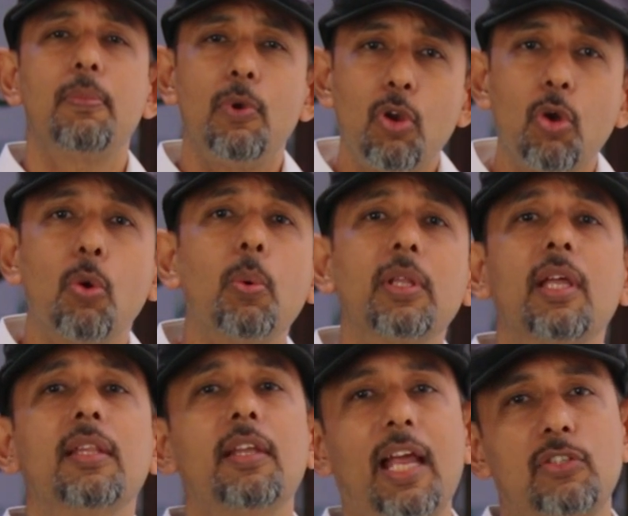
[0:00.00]
lower
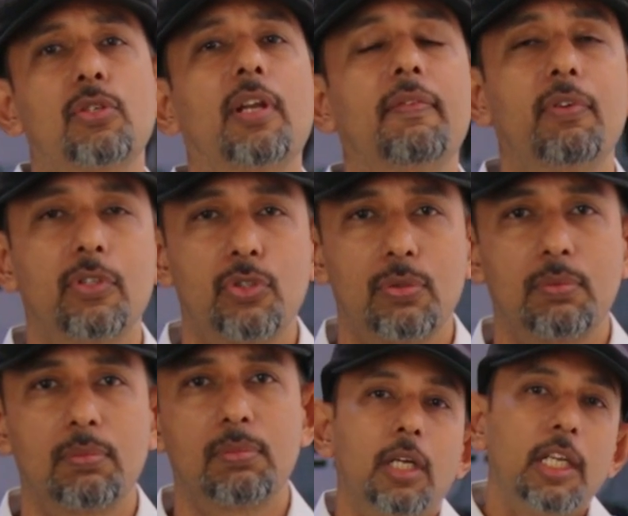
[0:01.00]
than the national average.
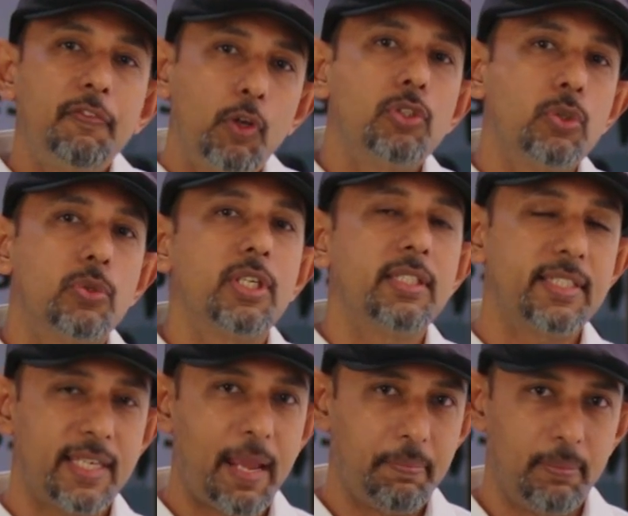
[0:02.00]
If you're choosing
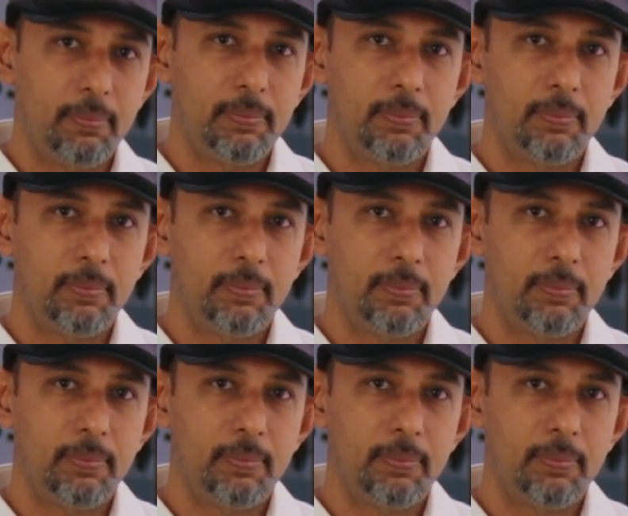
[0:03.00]
STEM,